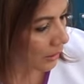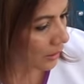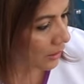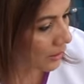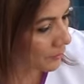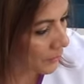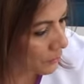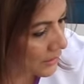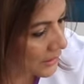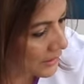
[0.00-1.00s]
Um, then
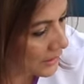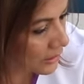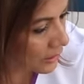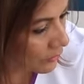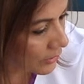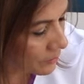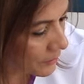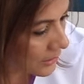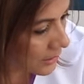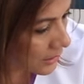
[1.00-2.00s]
we need the
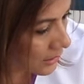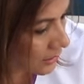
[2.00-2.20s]
serums,